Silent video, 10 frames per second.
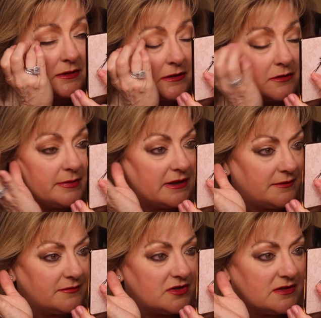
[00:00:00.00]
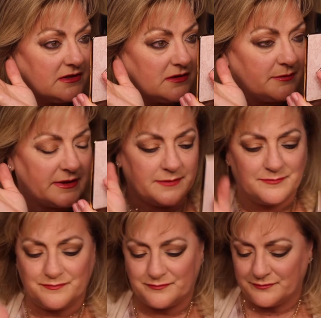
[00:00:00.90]
a little bit, just a little bit.
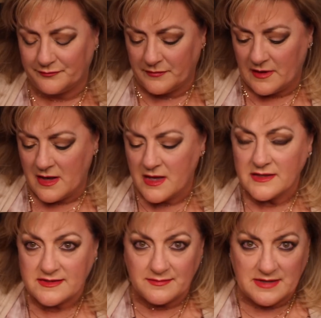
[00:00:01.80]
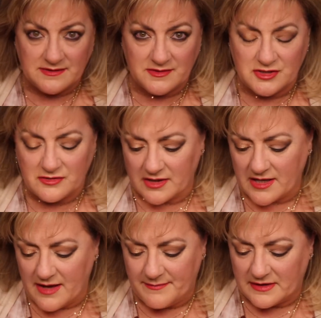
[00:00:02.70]
Sometimes when you look
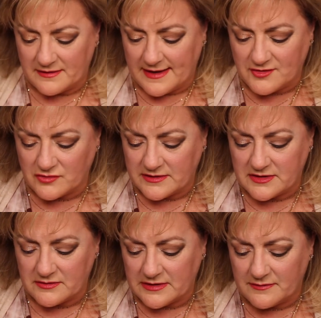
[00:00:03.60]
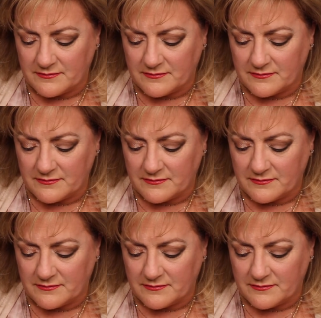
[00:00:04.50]
up, it'll naturally do it.